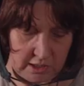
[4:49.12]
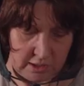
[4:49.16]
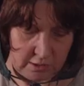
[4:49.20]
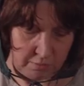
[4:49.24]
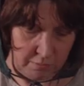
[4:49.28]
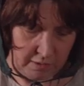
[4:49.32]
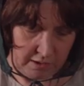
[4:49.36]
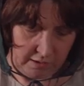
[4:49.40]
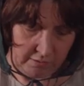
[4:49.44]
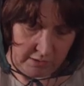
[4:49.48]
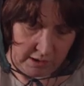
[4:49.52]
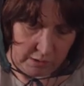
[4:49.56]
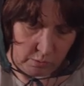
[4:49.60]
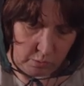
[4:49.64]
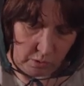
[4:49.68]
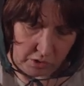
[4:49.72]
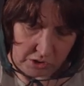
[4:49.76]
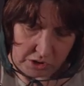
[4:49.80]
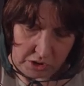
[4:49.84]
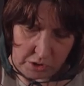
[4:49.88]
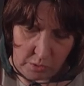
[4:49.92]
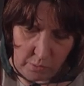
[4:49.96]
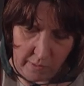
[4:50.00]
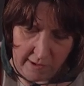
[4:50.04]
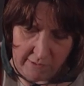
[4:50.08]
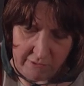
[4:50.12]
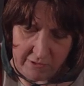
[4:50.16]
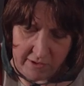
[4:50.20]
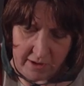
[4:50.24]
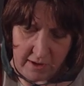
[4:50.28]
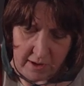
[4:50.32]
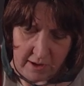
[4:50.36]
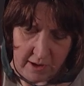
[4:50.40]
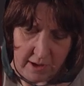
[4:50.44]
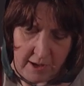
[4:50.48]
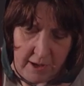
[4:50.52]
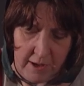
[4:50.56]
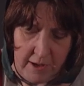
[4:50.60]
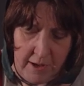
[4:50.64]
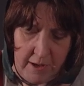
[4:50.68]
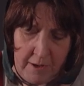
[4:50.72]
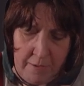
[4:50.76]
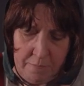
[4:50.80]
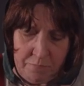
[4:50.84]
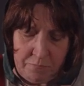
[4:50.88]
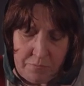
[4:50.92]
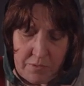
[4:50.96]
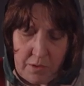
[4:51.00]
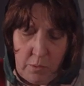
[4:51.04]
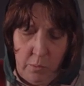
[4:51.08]
this period whatsoever.
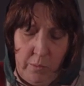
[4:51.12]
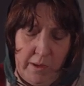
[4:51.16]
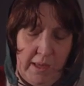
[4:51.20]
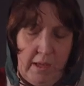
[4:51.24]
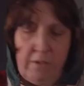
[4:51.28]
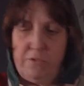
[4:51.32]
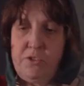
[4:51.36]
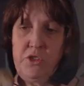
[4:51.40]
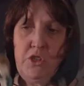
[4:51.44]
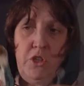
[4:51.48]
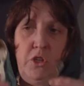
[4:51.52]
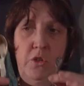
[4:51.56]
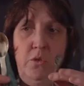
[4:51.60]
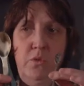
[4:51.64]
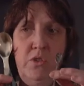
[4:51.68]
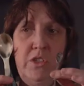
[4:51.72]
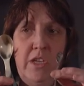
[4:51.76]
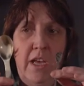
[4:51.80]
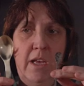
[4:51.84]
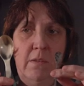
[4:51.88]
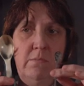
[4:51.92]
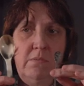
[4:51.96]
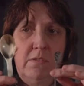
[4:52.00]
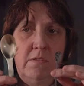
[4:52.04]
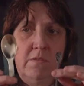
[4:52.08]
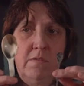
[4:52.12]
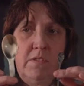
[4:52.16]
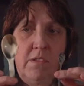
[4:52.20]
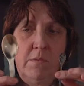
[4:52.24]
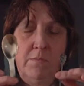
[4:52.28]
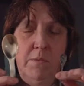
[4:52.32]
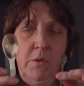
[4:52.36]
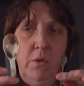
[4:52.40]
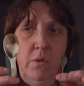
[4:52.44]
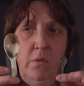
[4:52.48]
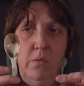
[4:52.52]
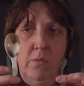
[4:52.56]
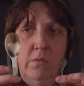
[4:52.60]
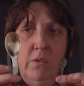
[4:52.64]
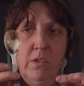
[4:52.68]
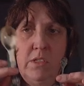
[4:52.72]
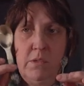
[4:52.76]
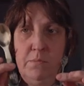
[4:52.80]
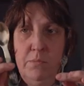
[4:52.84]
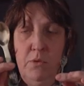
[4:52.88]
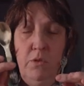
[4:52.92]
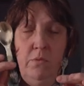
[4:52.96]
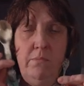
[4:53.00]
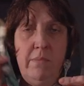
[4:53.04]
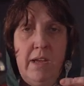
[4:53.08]
And we have two types of spoon. A
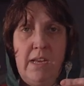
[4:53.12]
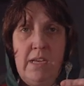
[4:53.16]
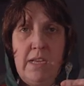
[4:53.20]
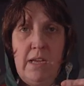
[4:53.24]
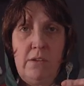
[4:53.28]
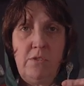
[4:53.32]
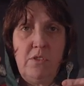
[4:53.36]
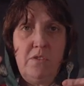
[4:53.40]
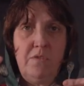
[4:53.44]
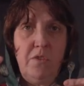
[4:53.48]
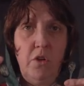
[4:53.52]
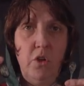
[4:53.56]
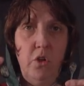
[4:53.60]
spoon made out of